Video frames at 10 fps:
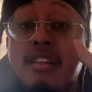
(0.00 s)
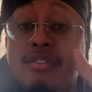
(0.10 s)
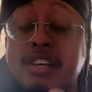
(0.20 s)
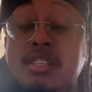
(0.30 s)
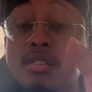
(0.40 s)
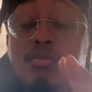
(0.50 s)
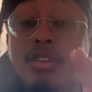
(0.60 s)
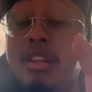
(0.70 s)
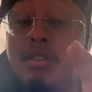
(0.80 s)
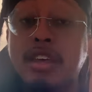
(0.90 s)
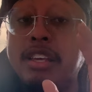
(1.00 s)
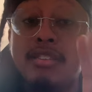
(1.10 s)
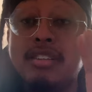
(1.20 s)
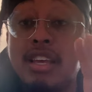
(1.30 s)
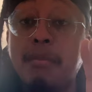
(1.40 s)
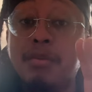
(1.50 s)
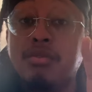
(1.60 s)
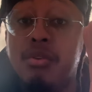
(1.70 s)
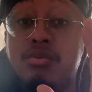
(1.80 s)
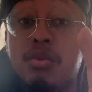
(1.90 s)
These are the type of
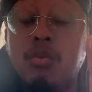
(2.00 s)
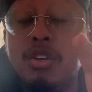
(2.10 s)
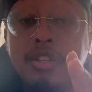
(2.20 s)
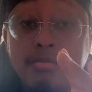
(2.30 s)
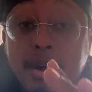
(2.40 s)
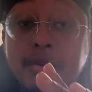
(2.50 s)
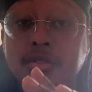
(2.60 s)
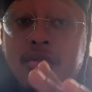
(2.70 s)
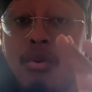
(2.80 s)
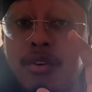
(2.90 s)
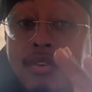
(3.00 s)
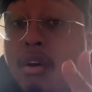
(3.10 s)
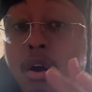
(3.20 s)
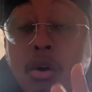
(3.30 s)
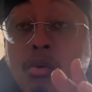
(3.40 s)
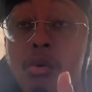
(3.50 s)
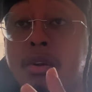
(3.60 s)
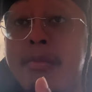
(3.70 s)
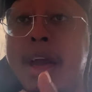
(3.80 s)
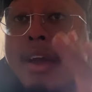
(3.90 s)
throws we want you to be able to throw if you're our
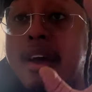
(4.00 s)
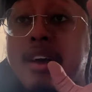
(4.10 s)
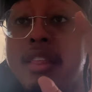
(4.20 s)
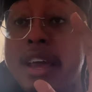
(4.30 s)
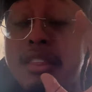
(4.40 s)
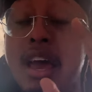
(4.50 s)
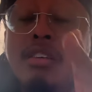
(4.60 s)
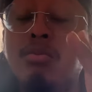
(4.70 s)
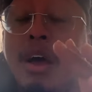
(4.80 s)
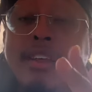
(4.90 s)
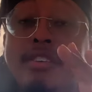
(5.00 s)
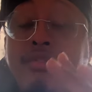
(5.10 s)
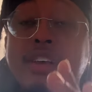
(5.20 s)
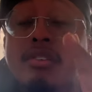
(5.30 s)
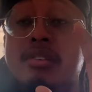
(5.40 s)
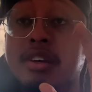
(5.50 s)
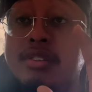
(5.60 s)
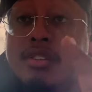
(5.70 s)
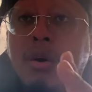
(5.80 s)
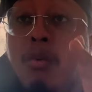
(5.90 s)
quarterback. Like that's why these visits are
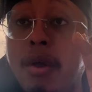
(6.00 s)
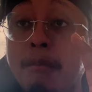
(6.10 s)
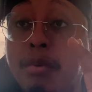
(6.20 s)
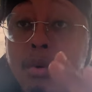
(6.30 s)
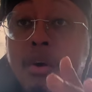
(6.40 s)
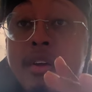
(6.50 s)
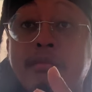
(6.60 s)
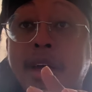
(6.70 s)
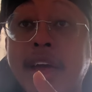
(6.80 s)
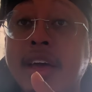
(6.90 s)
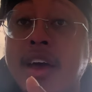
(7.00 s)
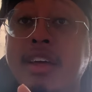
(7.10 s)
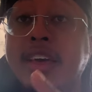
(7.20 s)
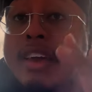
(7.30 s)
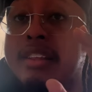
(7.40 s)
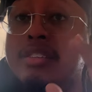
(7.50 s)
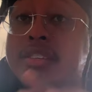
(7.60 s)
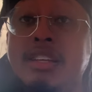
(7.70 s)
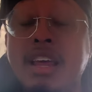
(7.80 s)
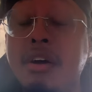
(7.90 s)
so important, man. They get to
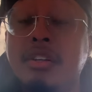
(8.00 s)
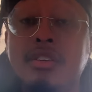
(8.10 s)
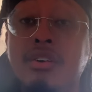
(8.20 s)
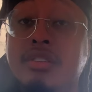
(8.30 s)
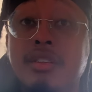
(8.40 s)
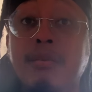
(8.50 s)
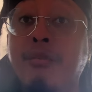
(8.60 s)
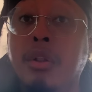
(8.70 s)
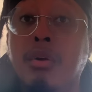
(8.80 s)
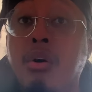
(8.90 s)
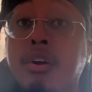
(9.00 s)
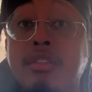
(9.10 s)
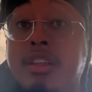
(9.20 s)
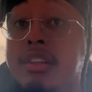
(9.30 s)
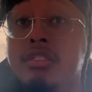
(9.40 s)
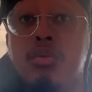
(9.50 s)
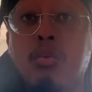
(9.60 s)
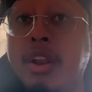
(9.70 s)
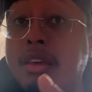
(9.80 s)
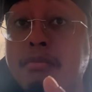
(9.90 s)
sit down and talk to them for longer than the
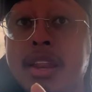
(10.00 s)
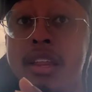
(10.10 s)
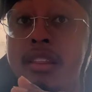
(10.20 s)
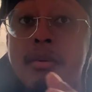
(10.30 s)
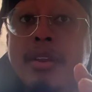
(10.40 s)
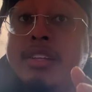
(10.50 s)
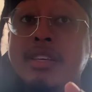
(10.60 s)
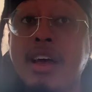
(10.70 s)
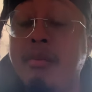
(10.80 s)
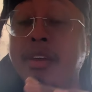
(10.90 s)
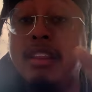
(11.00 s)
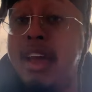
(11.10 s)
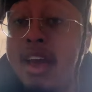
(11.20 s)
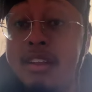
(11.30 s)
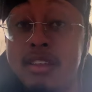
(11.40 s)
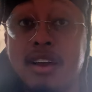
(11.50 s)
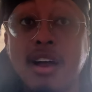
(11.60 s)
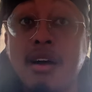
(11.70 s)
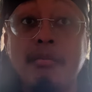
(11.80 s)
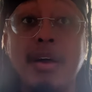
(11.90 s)
20-minute limited time that they had at the
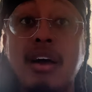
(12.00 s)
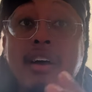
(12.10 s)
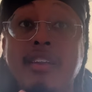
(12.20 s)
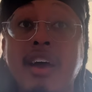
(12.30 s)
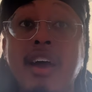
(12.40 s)
combine.